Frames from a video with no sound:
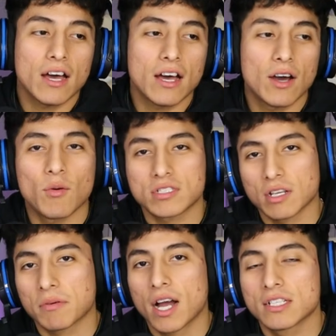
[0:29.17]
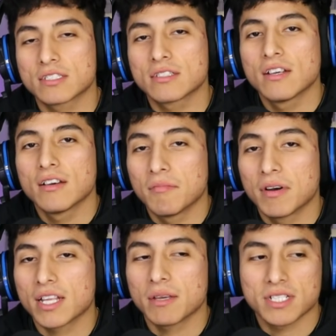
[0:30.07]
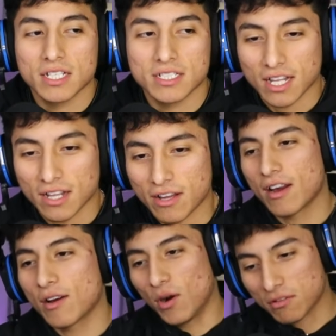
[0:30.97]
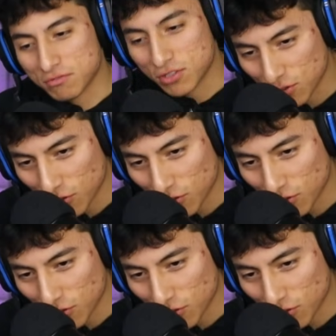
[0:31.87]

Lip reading: What's up, guys? My name is Isaac Elera, and welcome to a new